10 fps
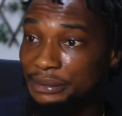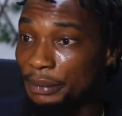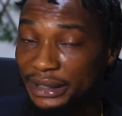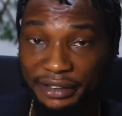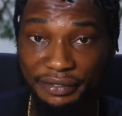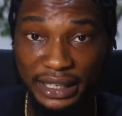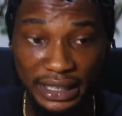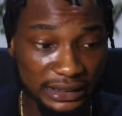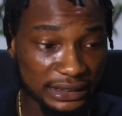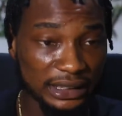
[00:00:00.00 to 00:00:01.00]

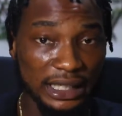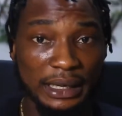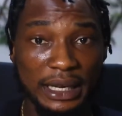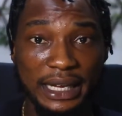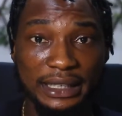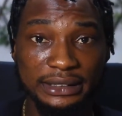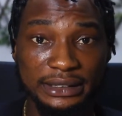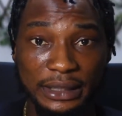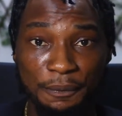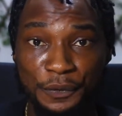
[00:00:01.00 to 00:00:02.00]
metaverse, and
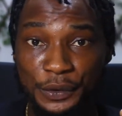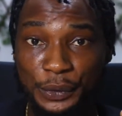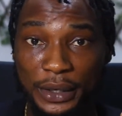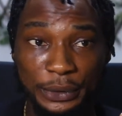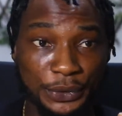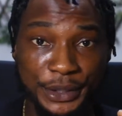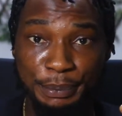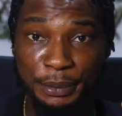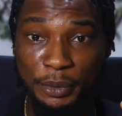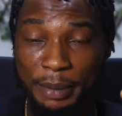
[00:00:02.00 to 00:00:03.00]
you see
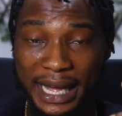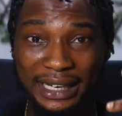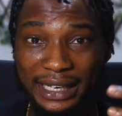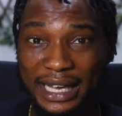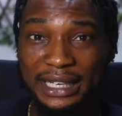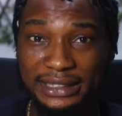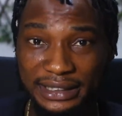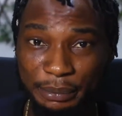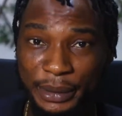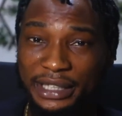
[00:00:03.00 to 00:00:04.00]
people buying lands in
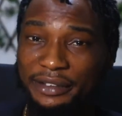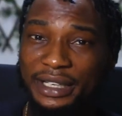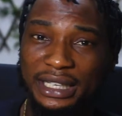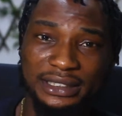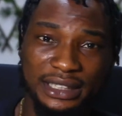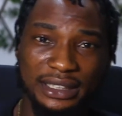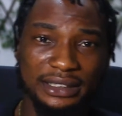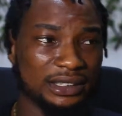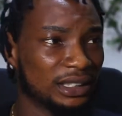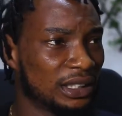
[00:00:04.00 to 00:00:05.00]
the metaverse,
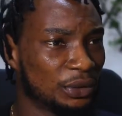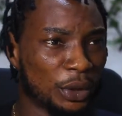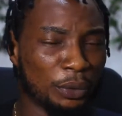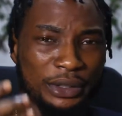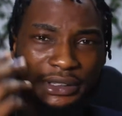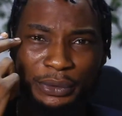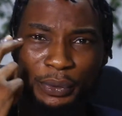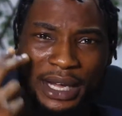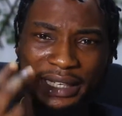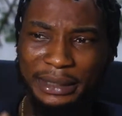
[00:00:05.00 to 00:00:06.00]
and you're wondering,
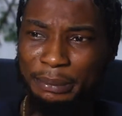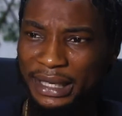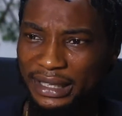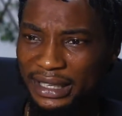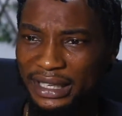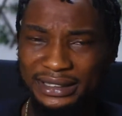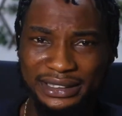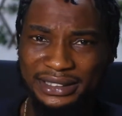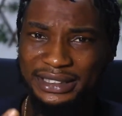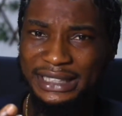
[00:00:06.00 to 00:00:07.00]
why are they buying lands? It's
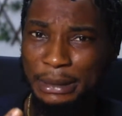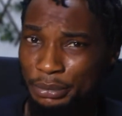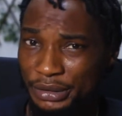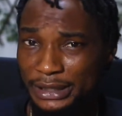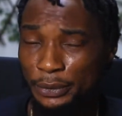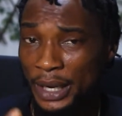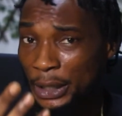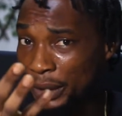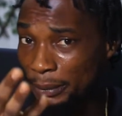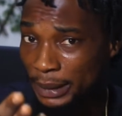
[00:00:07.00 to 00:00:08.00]
the same reason why
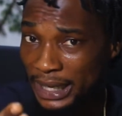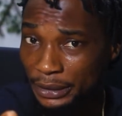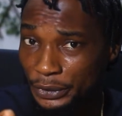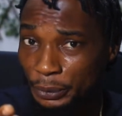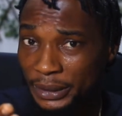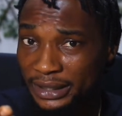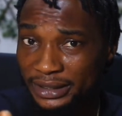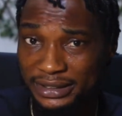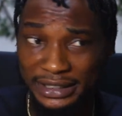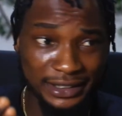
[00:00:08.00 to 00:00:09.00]
you are buying
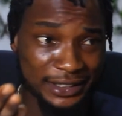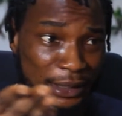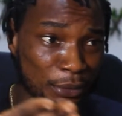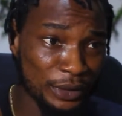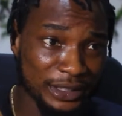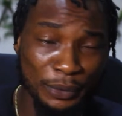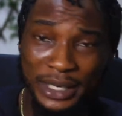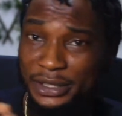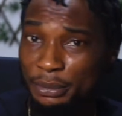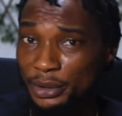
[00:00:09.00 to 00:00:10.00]
domains. It's the same reason why
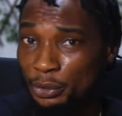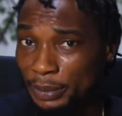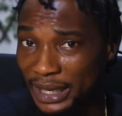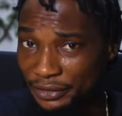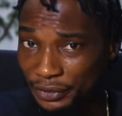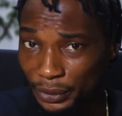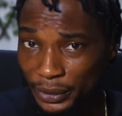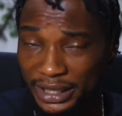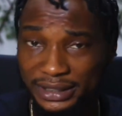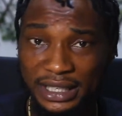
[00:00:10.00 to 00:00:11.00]
somebody will buy
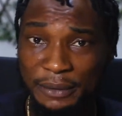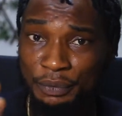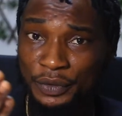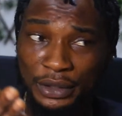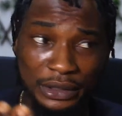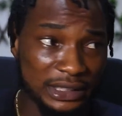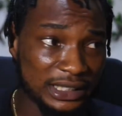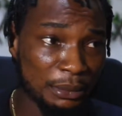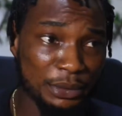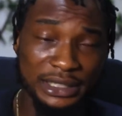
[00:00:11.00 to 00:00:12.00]
followers. It's the
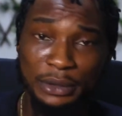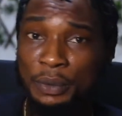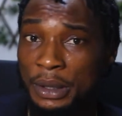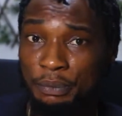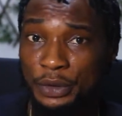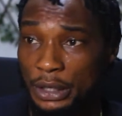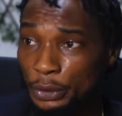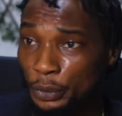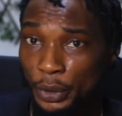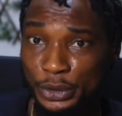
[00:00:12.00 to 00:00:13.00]
same reason you
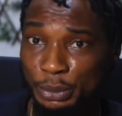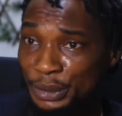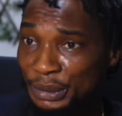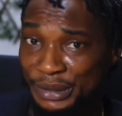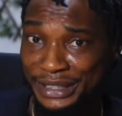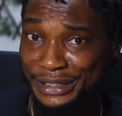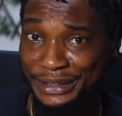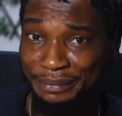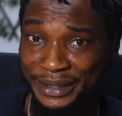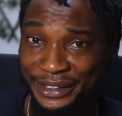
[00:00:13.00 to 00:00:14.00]
want to be rich in
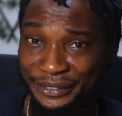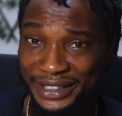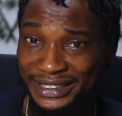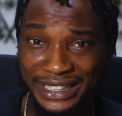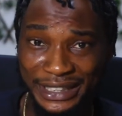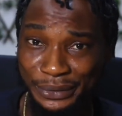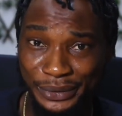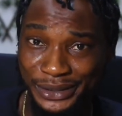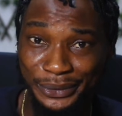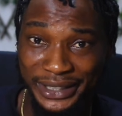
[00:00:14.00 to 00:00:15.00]
the metaverse any
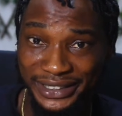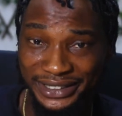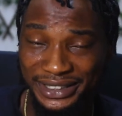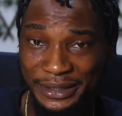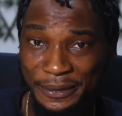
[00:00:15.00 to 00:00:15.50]
which ways.